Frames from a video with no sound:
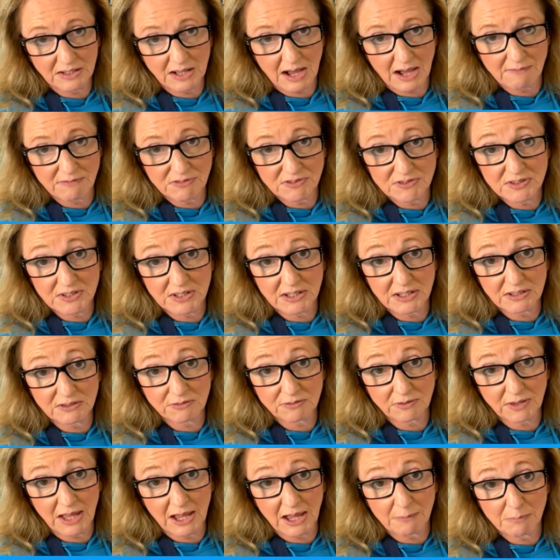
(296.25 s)
obviously it's
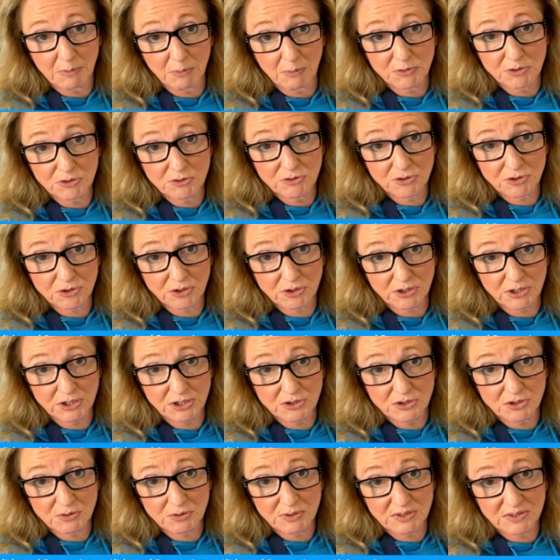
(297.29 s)
flat, but when you turn
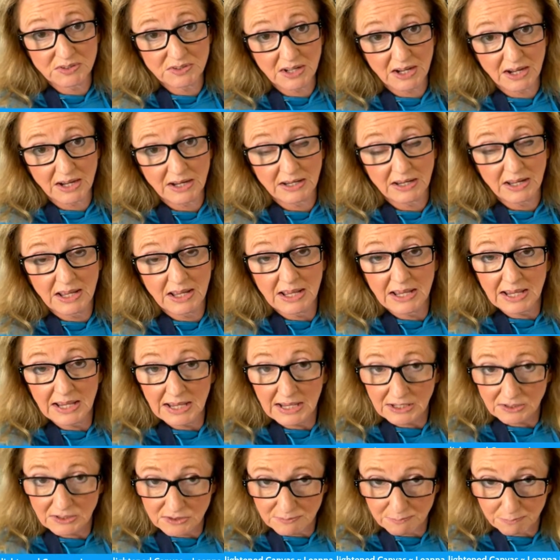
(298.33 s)
it to its side,
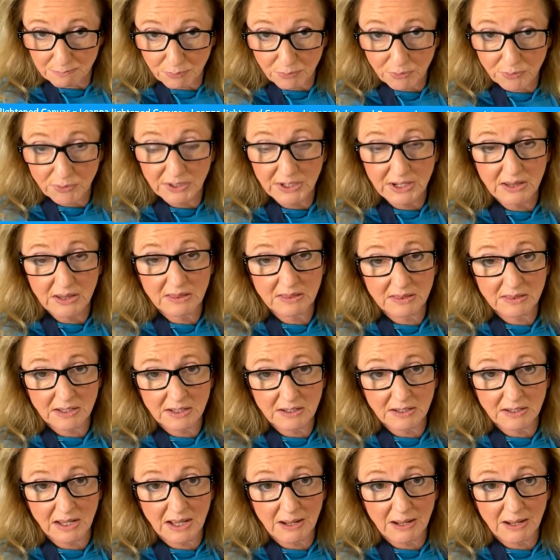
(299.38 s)
it's pretty thin